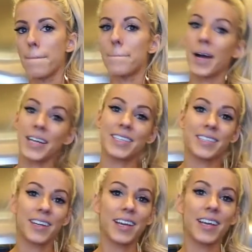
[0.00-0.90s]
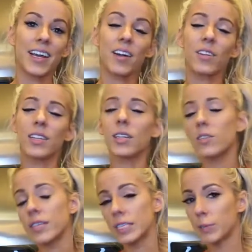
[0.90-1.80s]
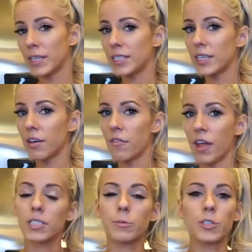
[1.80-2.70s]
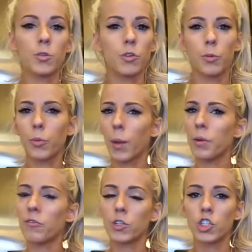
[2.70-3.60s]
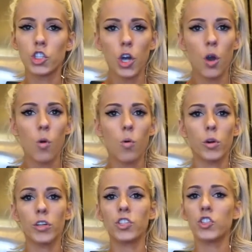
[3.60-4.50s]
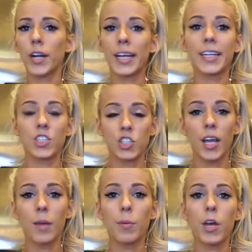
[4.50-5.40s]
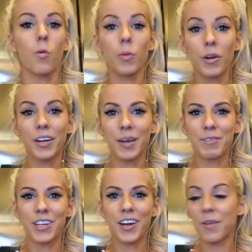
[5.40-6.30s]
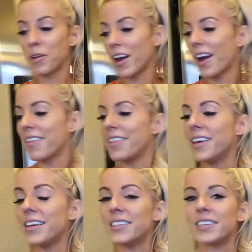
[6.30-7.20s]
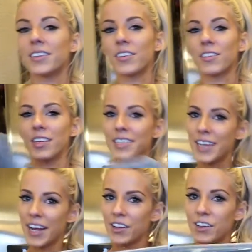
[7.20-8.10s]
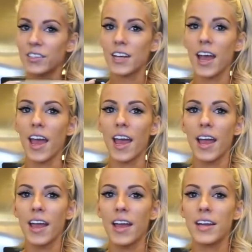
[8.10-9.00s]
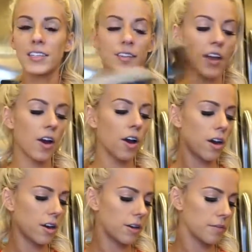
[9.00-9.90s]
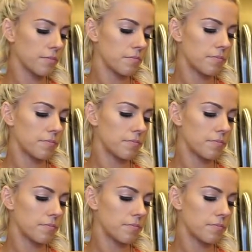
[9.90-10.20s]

But it can get a little expensive, especially when you're prepping for a show or you're just trying to get in shape. We went on Amazon and we got these little containers and they are